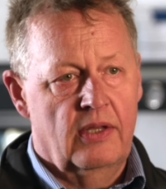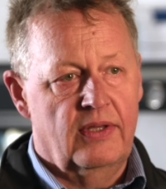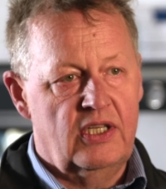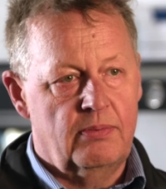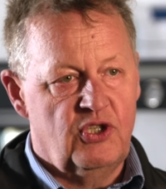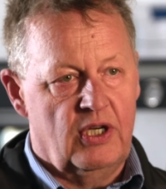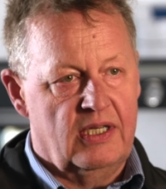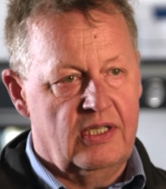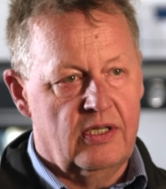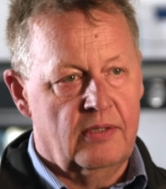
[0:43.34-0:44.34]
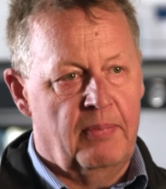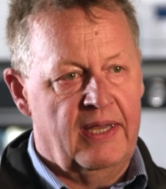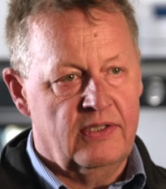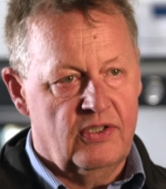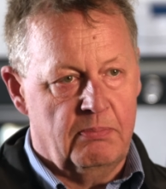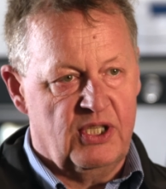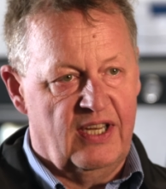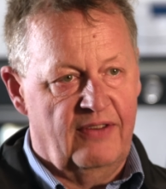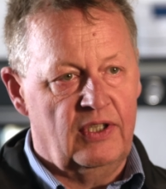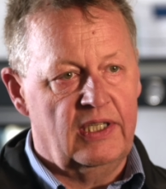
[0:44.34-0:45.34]
These machines have been
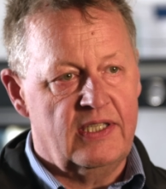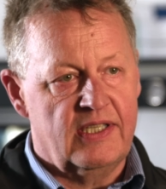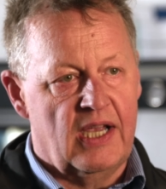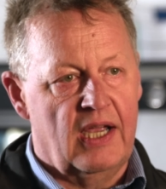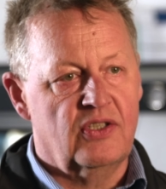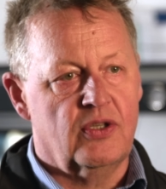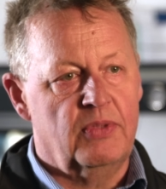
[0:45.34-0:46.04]
specifically designed to